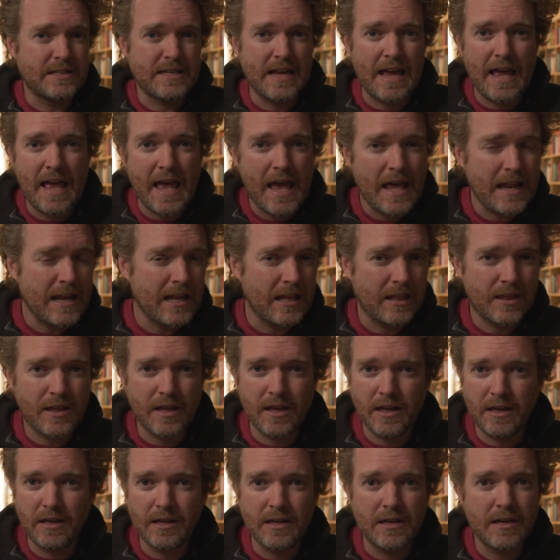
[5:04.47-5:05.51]
to
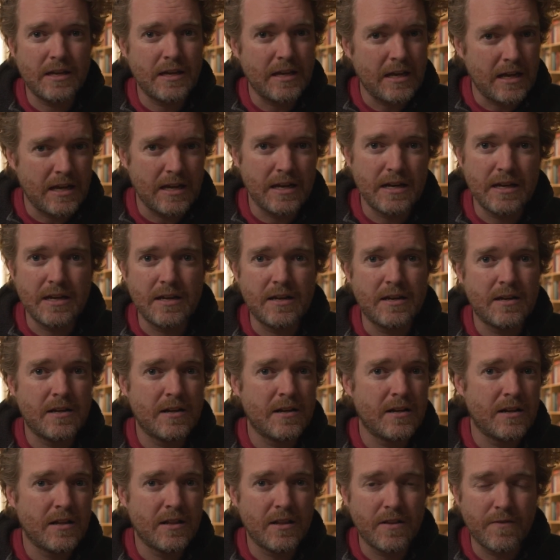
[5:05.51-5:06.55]
anything in
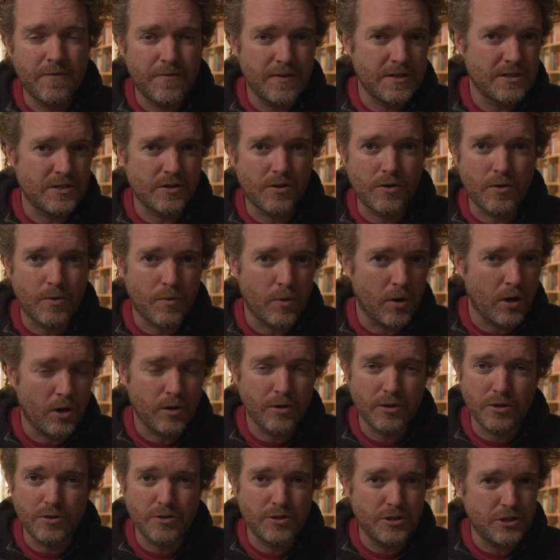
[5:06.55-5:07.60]
the physical world.
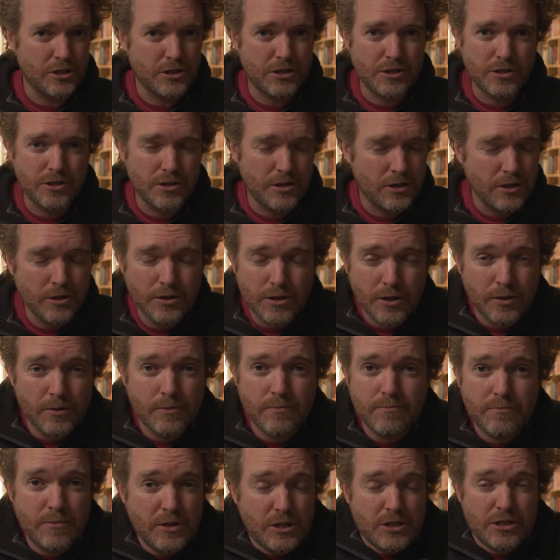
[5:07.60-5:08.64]
You just
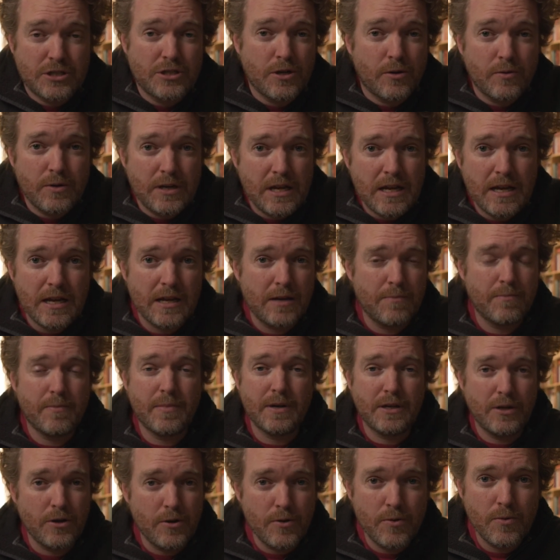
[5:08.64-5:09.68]
don't need it,
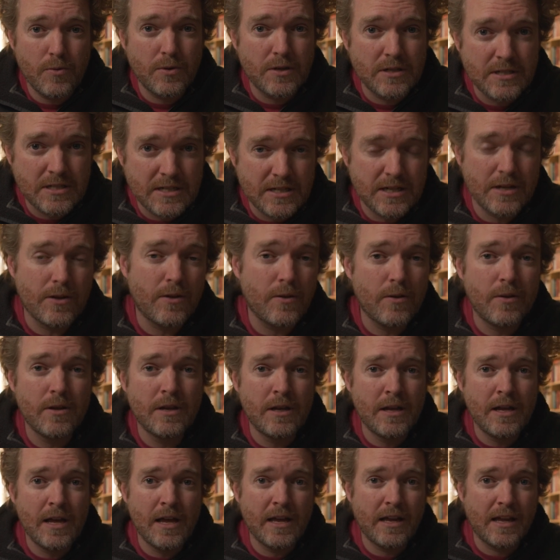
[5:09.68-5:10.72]
but you still
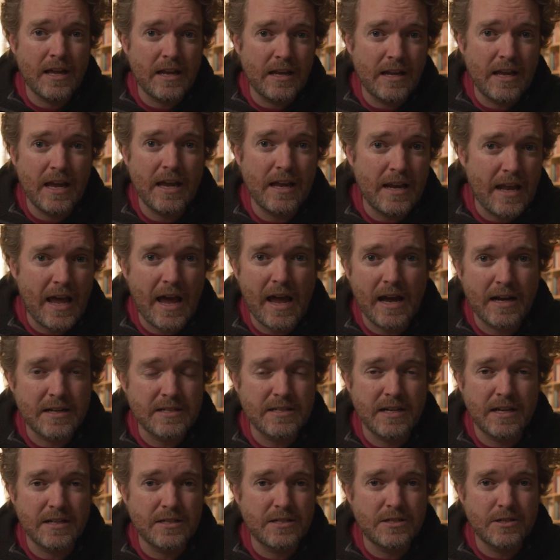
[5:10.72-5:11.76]
can gain
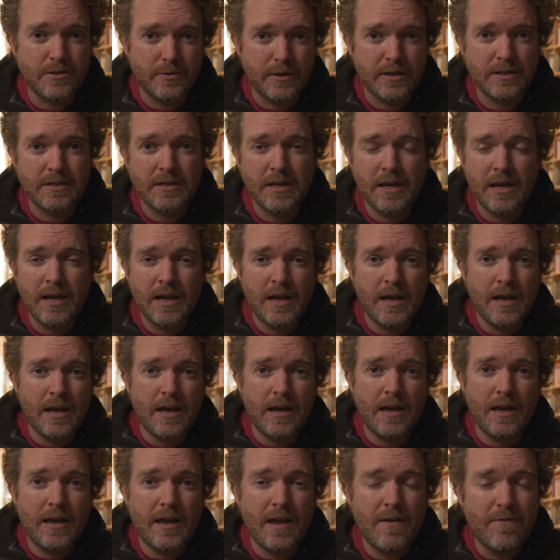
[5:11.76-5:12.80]
access to it.
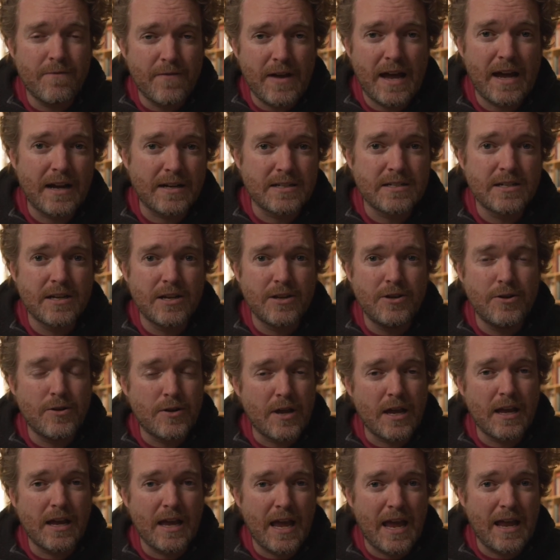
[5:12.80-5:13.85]
In fact, you
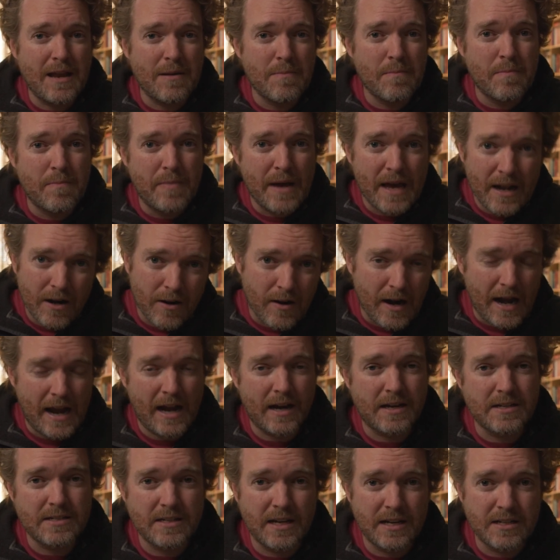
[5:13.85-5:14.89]
can gain better
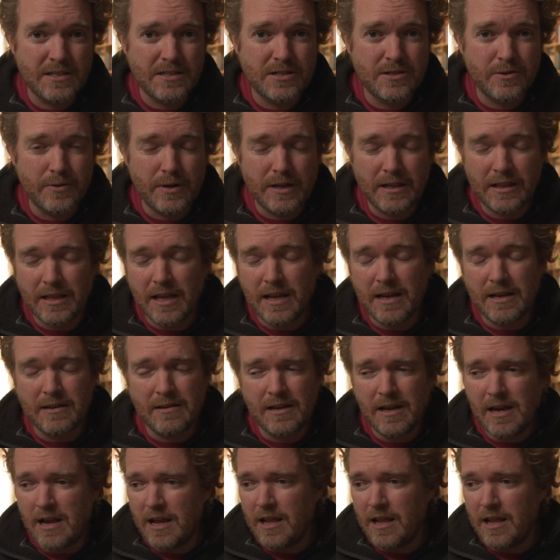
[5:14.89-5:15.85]
access to it than